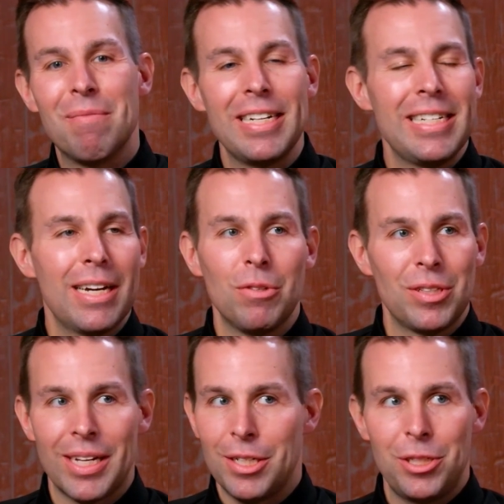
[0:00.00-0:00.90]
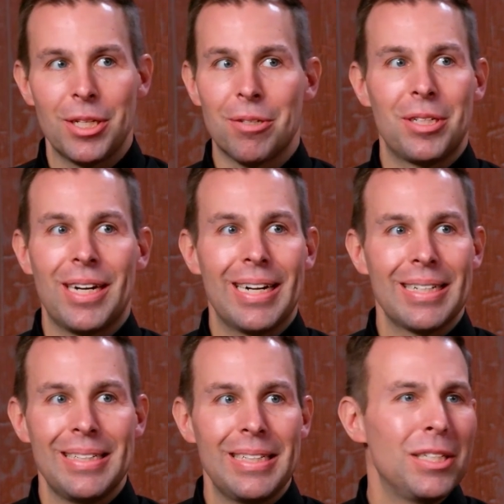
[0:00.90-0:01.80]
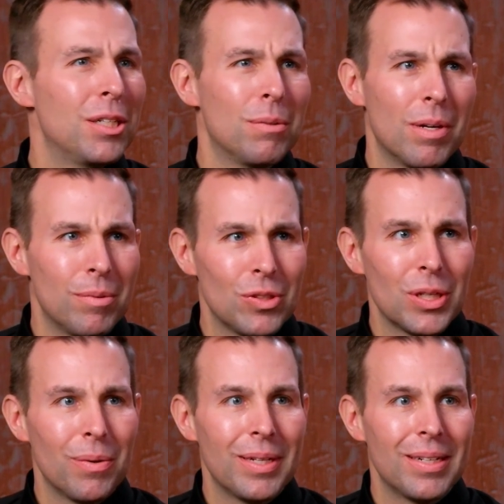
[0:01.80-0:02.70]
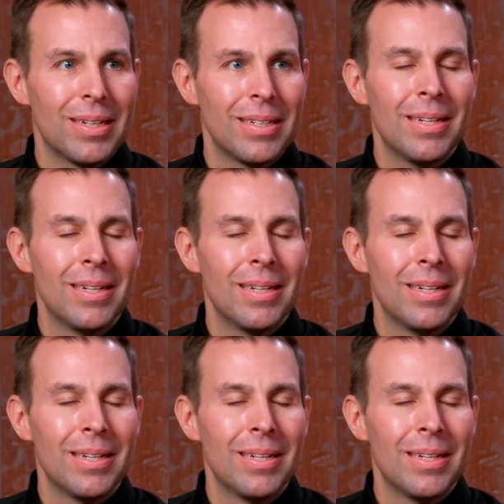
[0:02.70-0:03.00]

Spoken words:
My dad was kind of shell-shocked, didn't know what was going on.